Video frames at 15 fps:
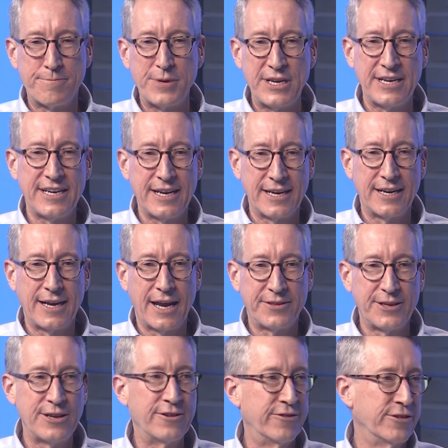being at
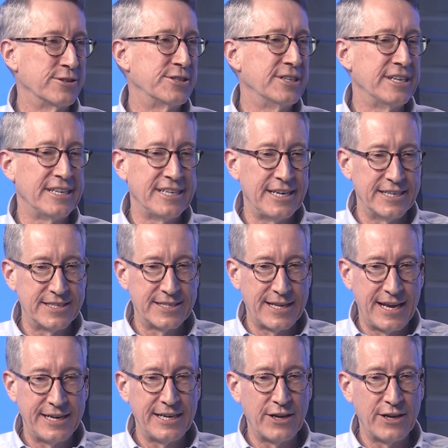the university is that